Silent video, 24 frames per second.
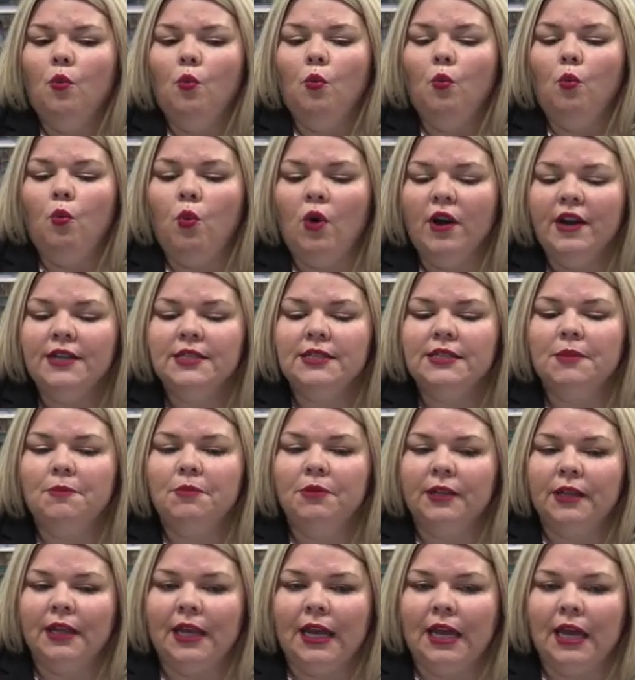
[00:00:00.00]
What is the
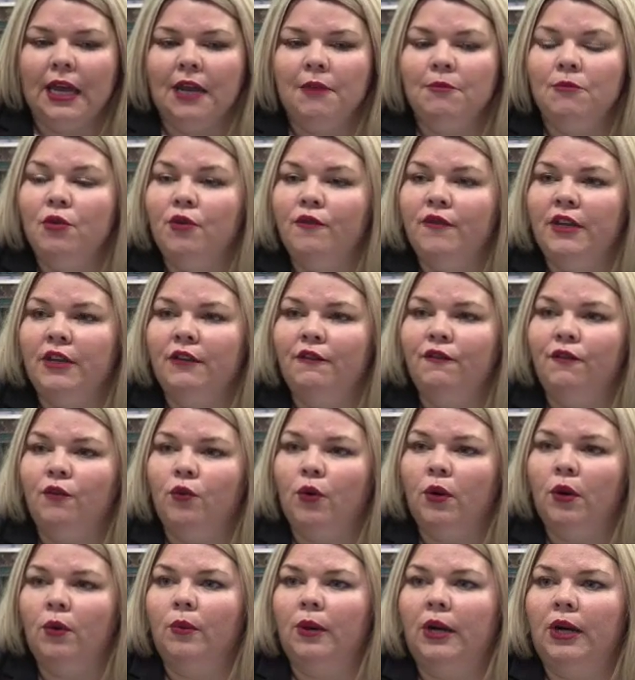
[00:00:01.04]
plan moving
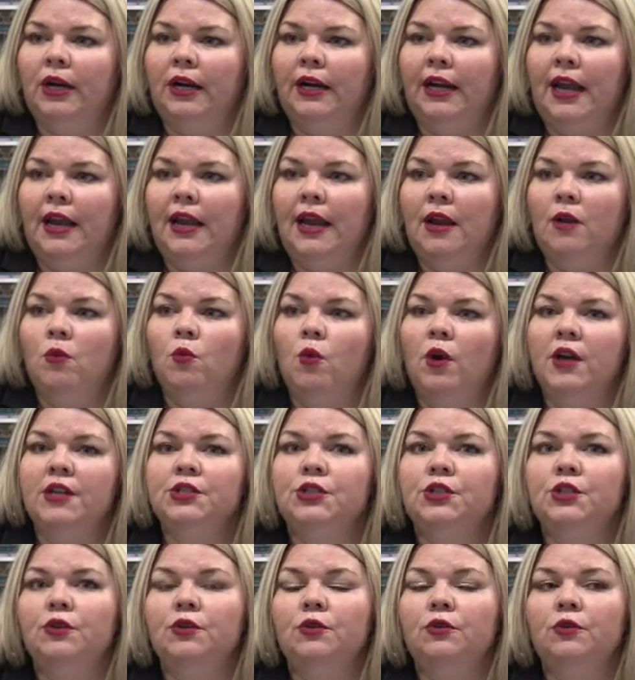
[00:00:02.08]
forward, and what
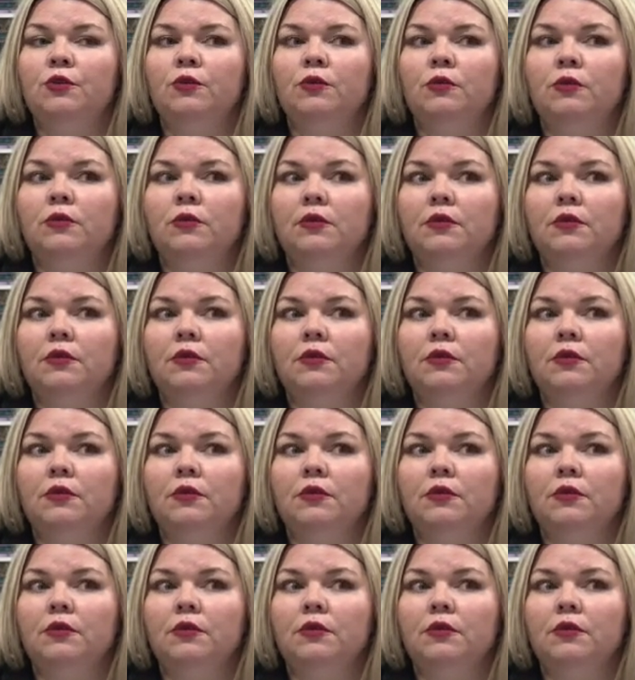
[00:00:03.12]
do